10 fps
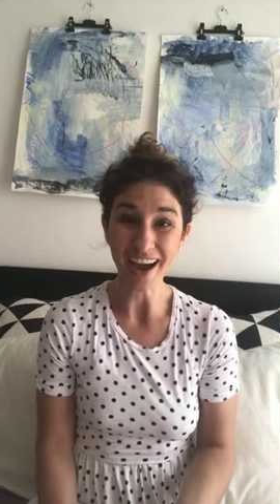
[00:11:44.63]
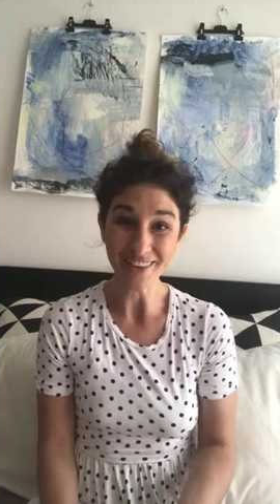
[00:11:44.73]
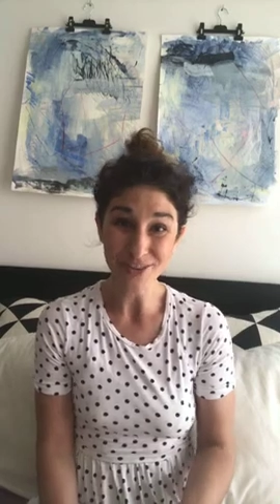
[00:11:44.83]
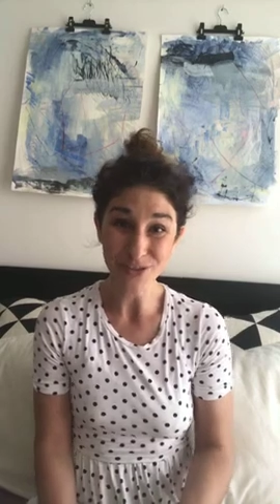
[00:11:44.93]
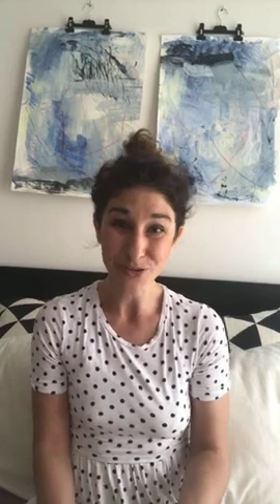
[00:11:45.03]

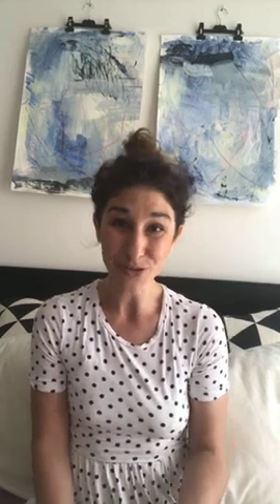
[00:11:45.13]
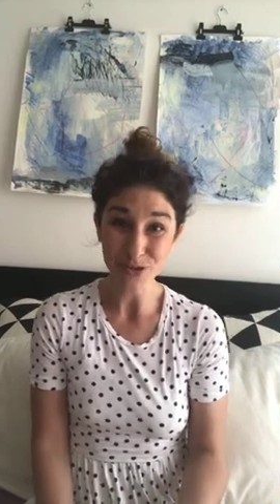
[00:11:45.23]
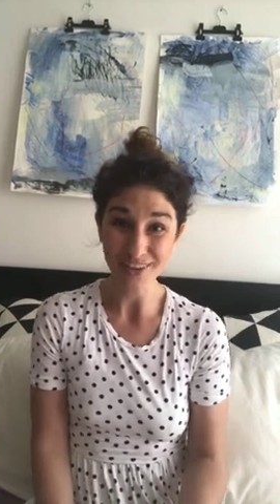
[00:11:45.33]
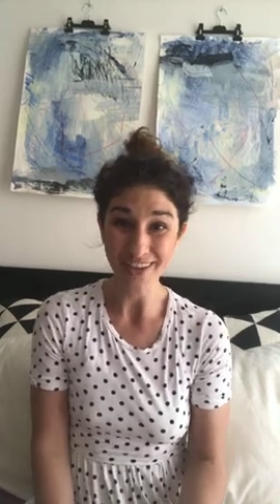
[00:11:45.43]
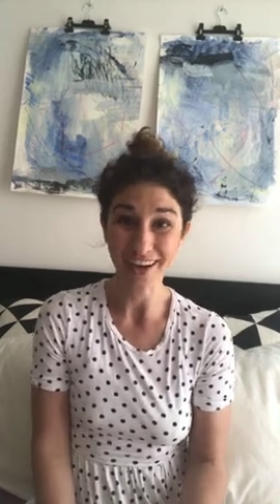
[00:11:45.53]
understood
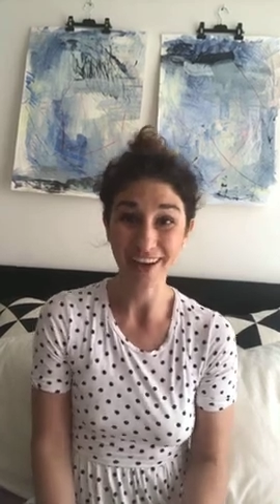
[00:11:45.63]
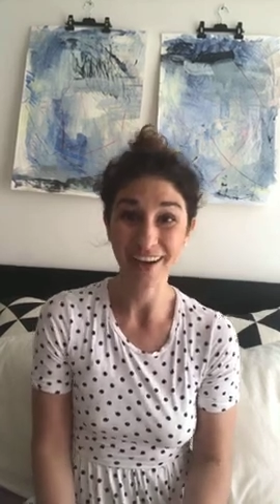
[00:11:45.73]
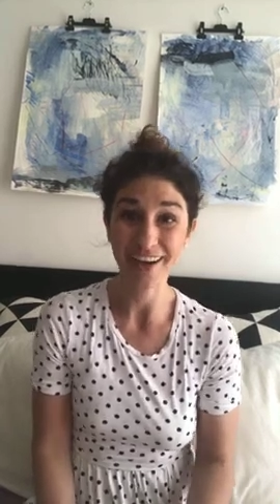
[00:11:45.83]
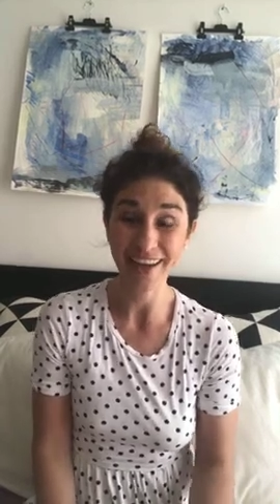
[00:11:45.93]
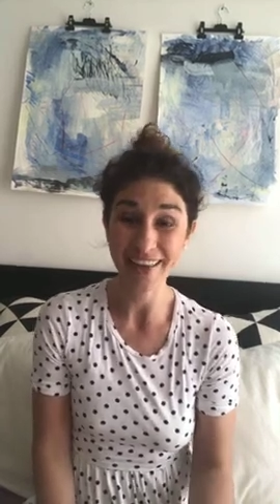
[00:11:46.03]

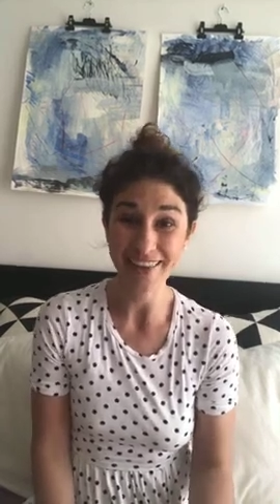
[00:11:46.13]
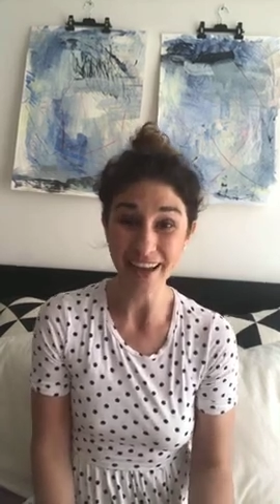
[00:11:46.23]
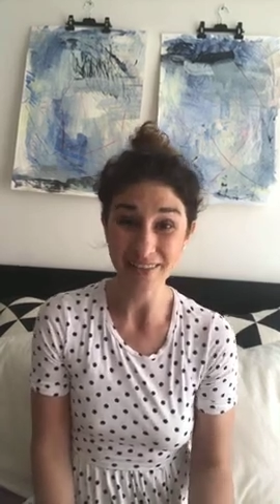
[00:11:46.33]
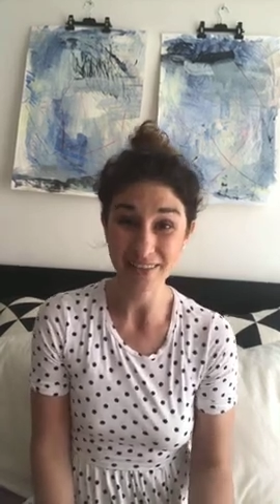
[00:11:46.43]
in that